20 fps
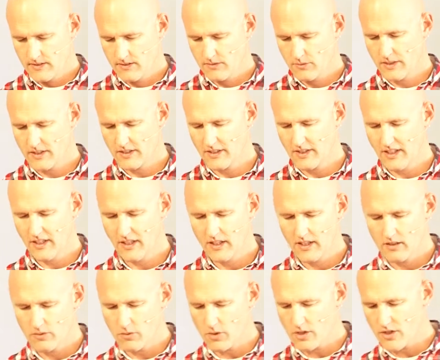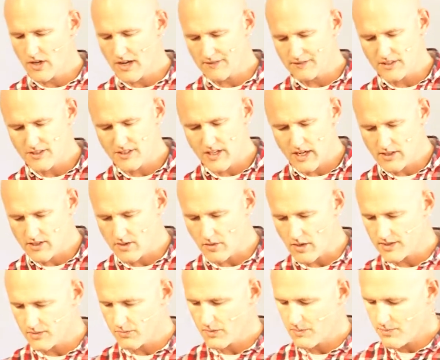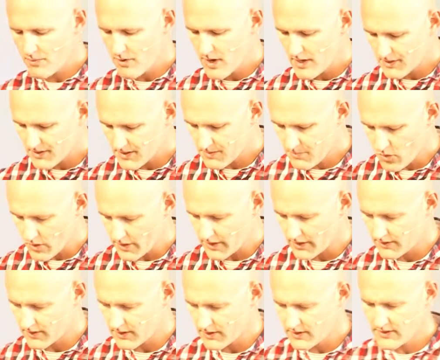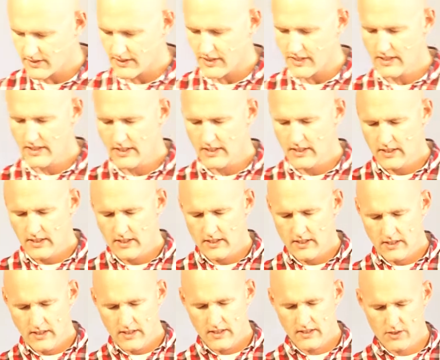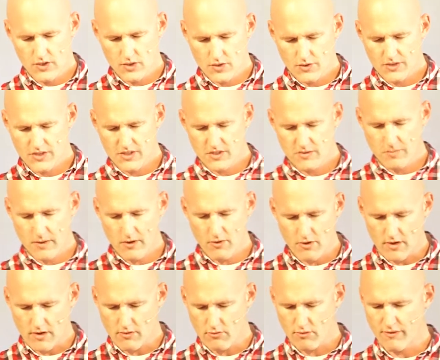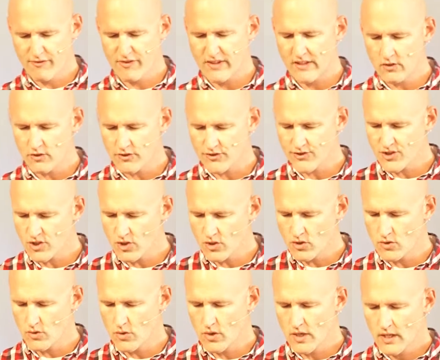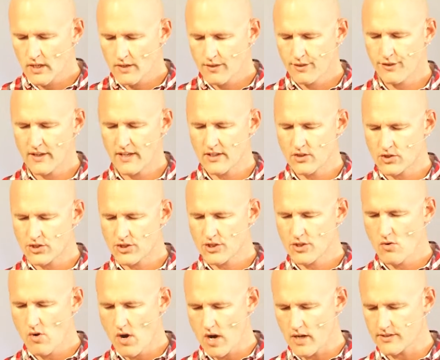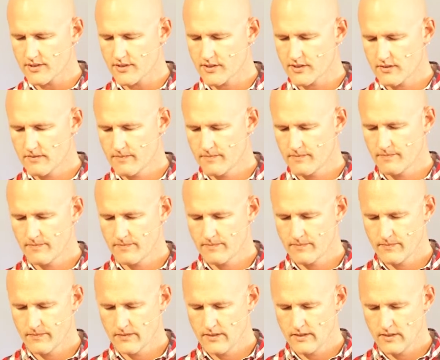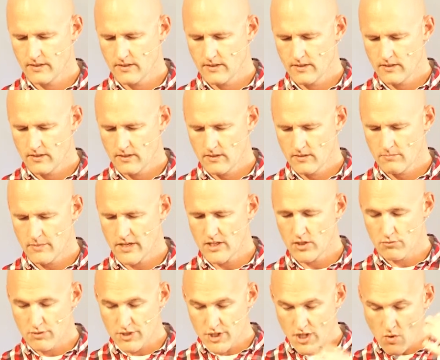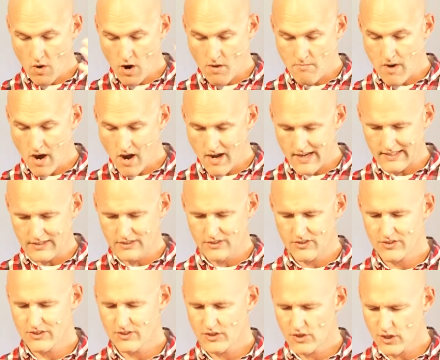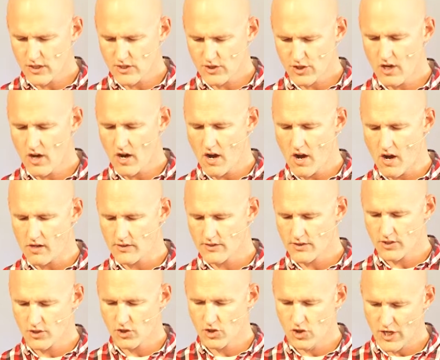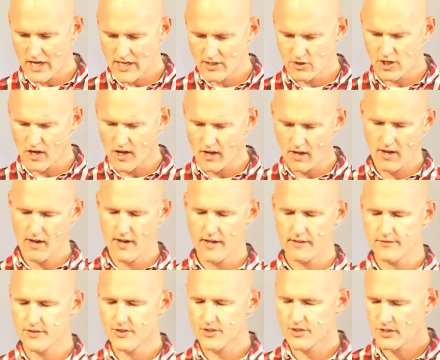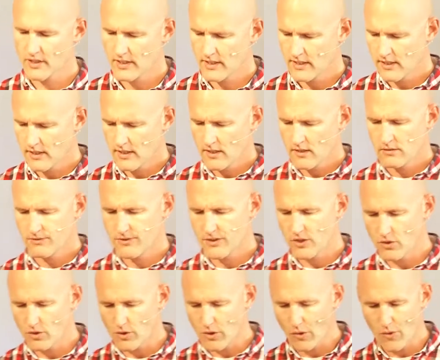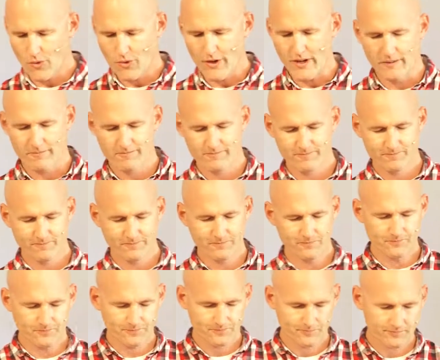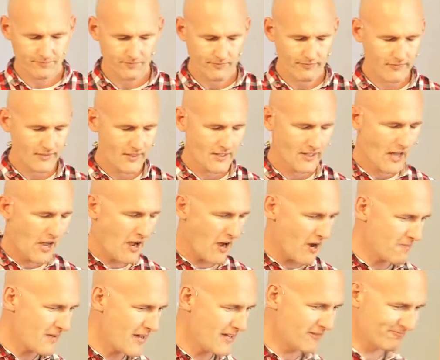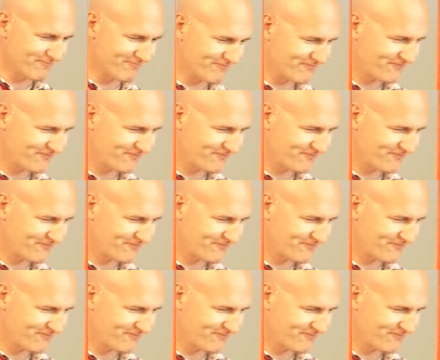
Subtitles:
We can hear what you have to say to us, and we pray this morning that as your Spirit reveals new things to us, may you renew our minds and touch our hearts and change our lives for your glory. Amen.